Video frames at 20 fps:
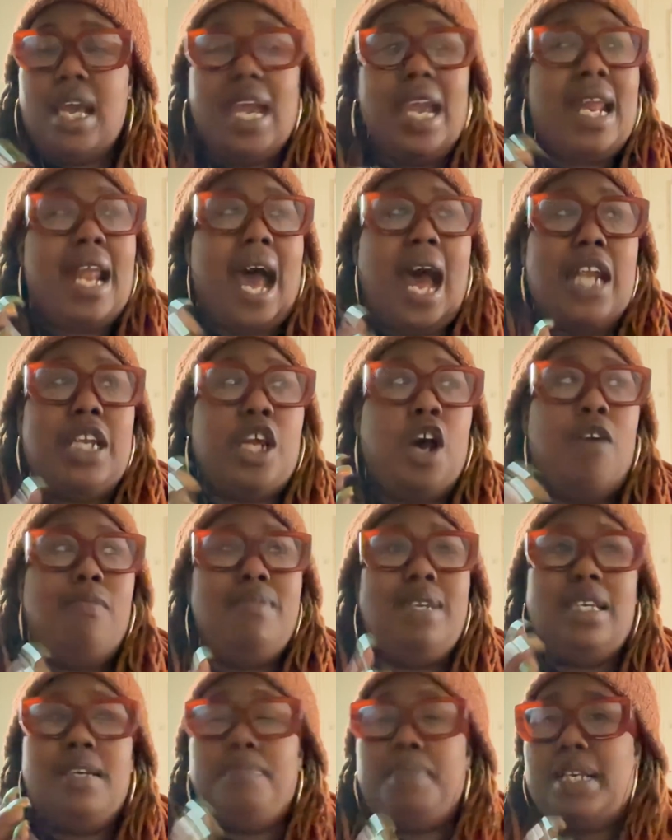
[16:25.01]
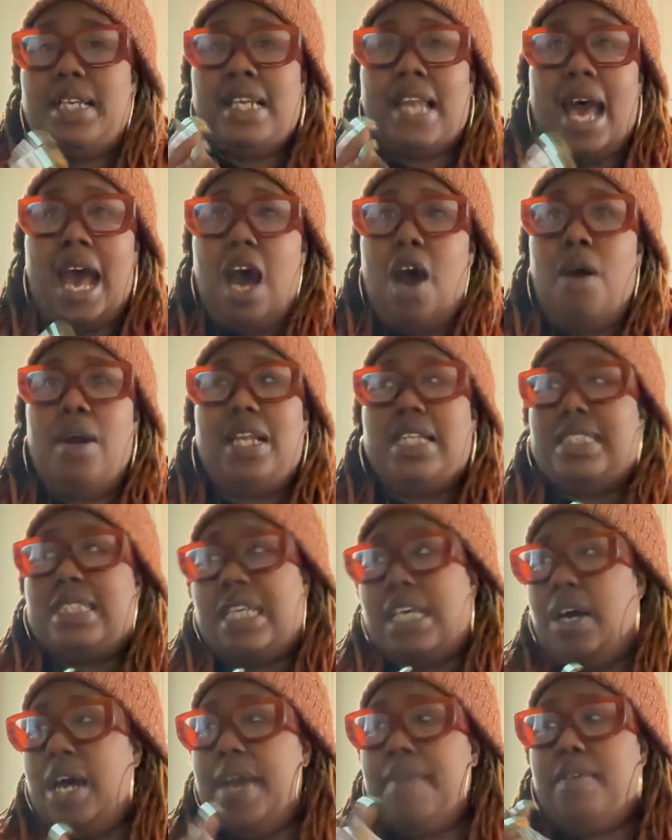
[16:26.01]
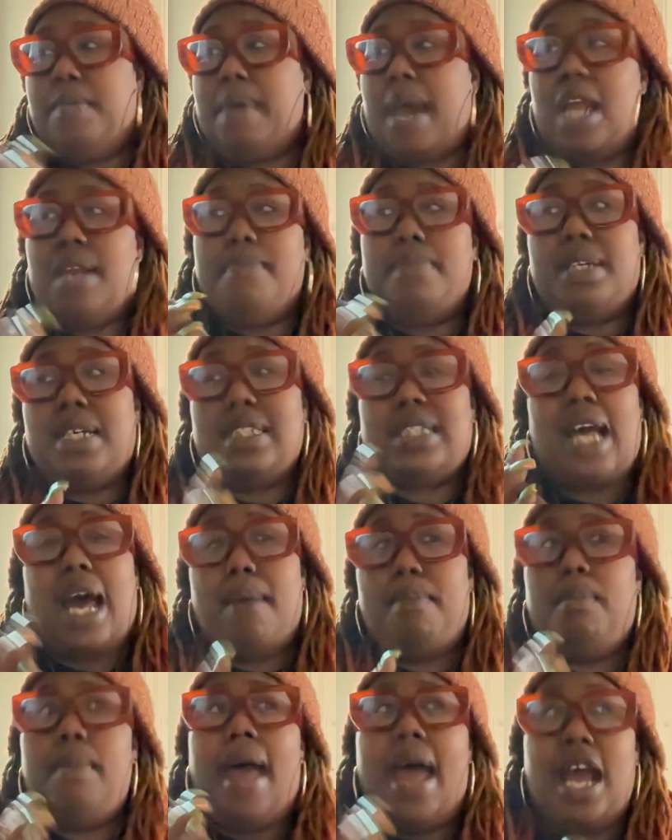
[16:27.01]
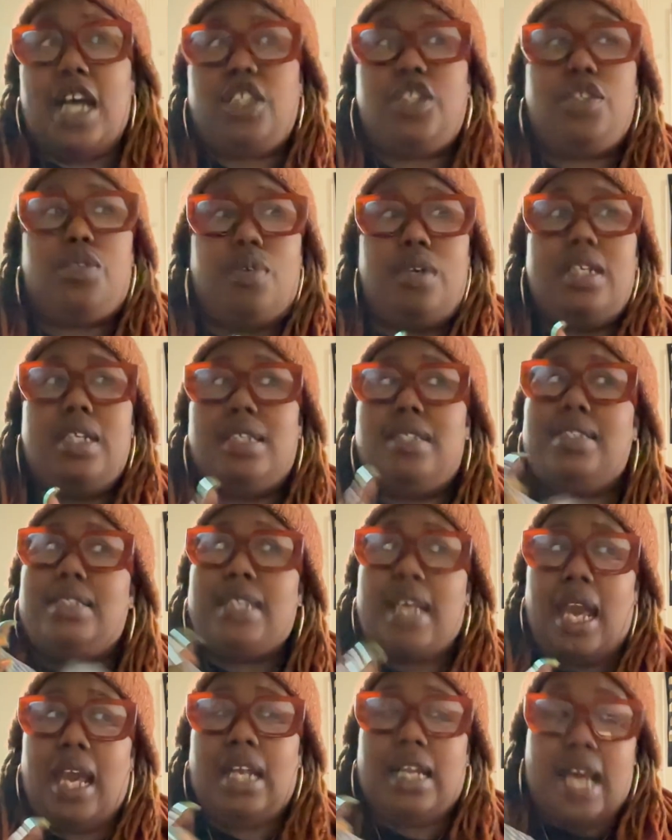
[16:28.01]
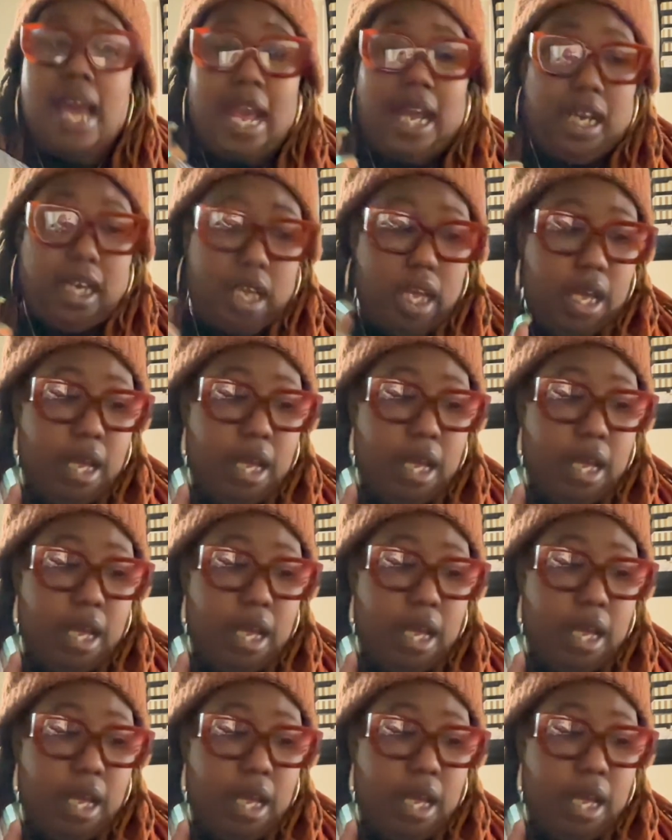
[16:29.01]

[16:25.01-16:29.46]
And I don't mean be loud and tell everybody, because I'm actually going to say, like,